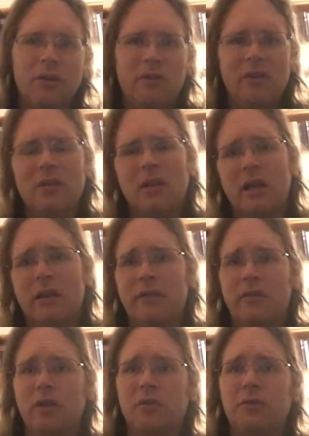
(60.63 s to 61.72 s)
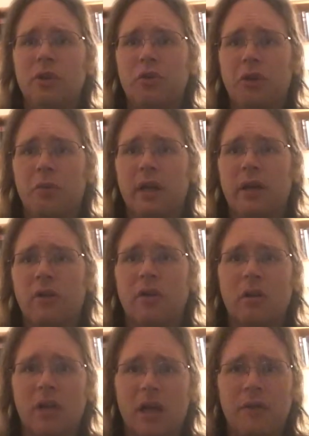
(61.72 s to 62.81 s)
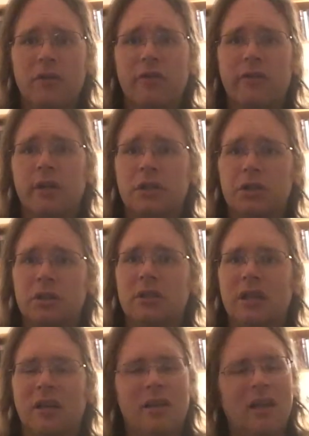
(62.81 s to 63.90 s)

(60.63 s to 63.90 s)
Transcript: You see a lot of these things floating around and a lot of discussion and a